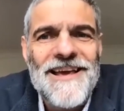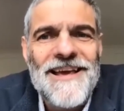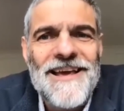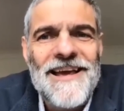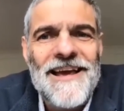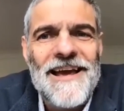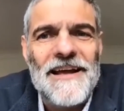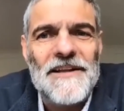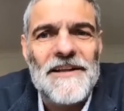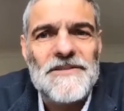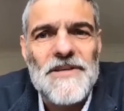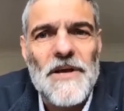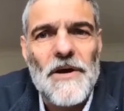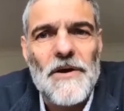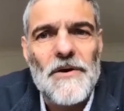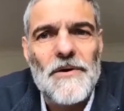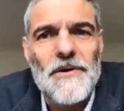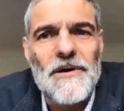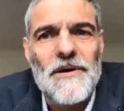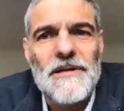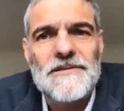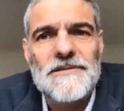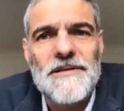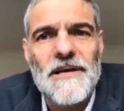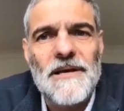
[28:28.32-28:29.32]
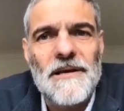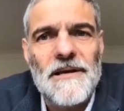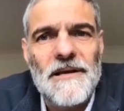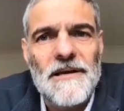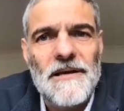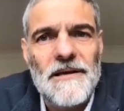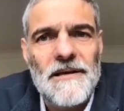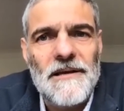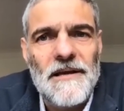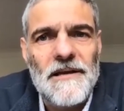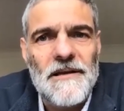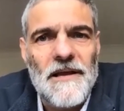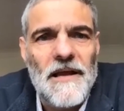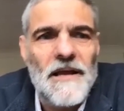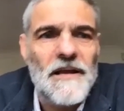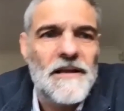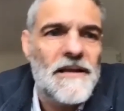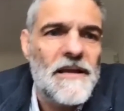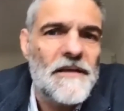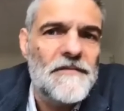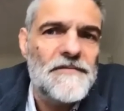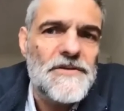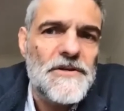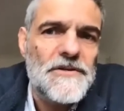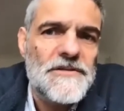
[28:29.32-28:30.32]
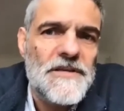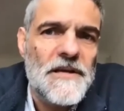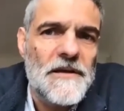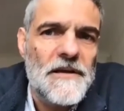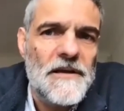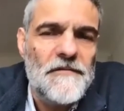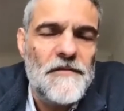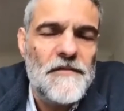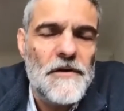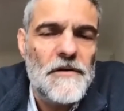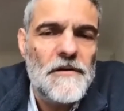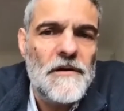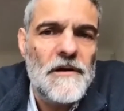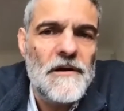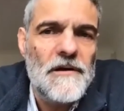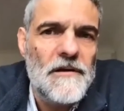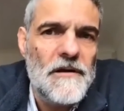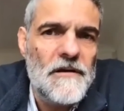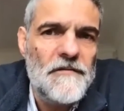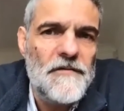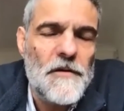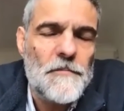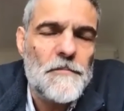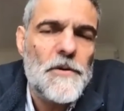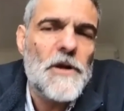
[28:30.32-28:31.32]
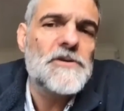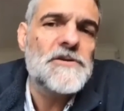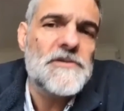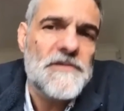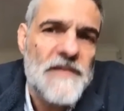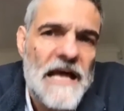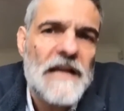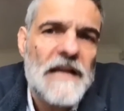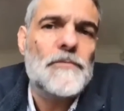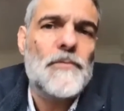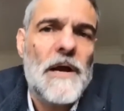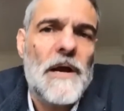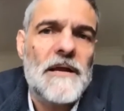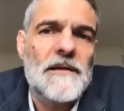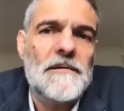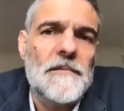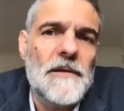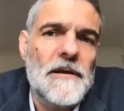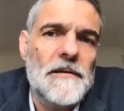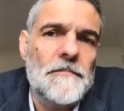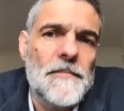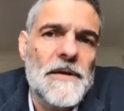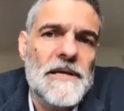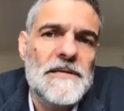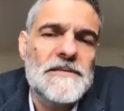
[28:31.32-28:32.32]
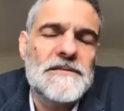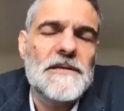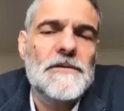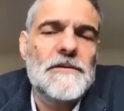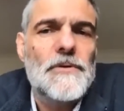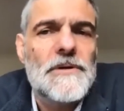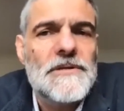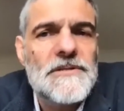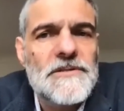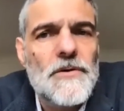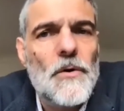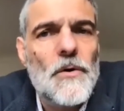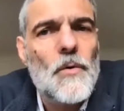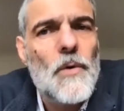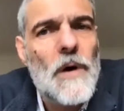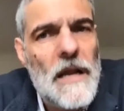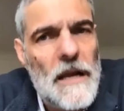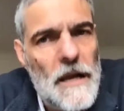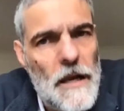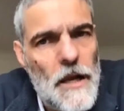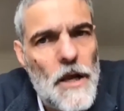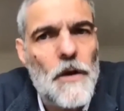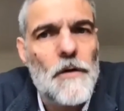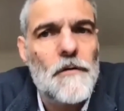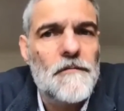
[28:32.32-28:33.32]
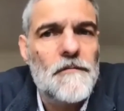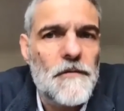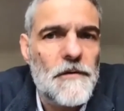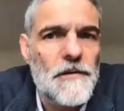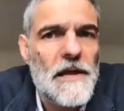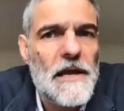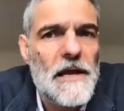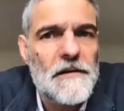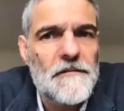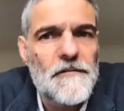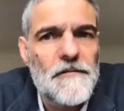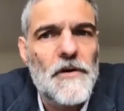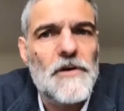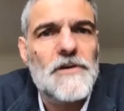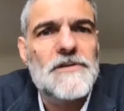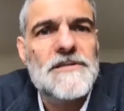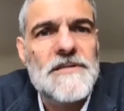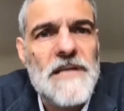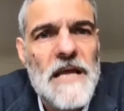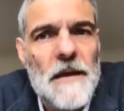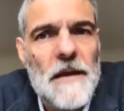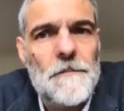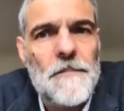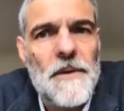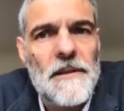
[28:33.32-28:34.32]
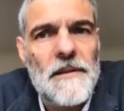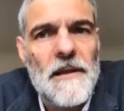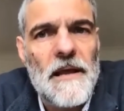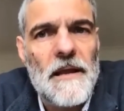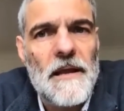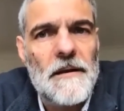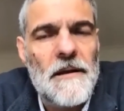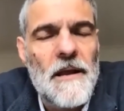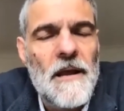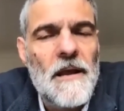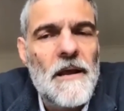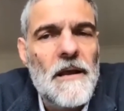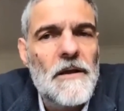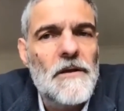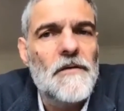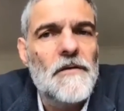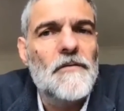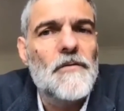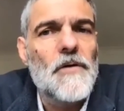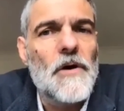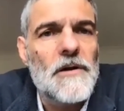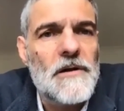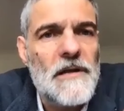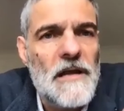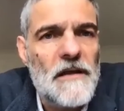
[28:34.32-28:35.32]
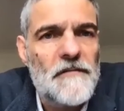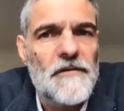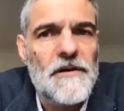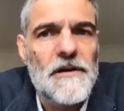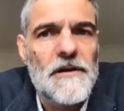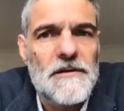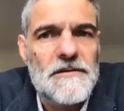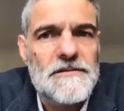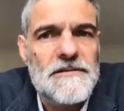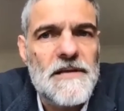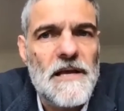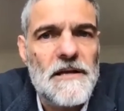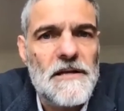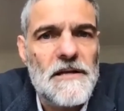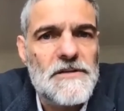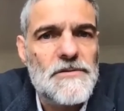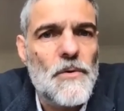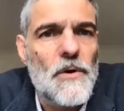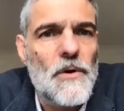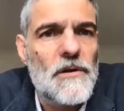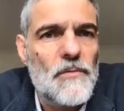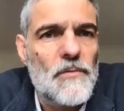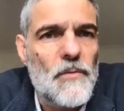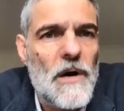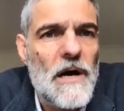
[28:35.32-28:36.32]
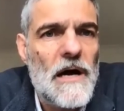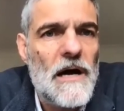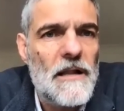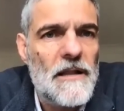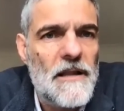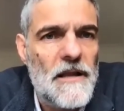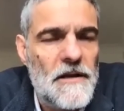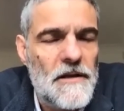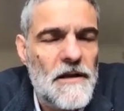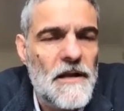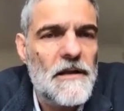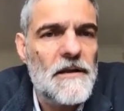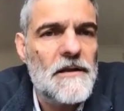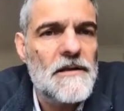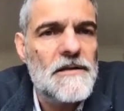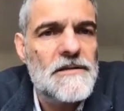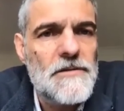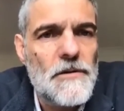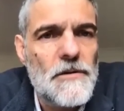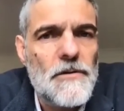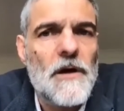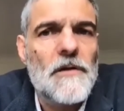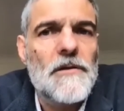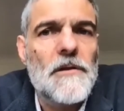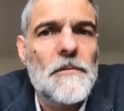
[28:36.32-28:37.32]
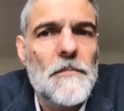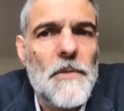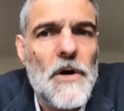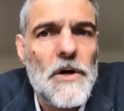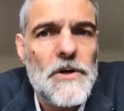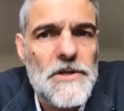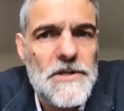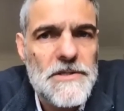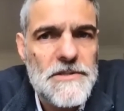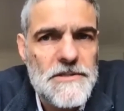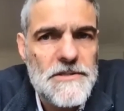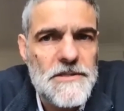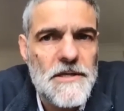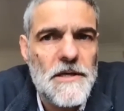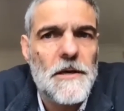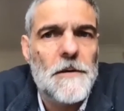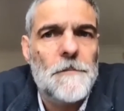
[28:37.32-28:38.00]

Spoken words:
And so it gives you, so if you approach it that way, it means the risks are quite low for that first step. And then you've got evidence that it's worthwhile, and it's a rather modest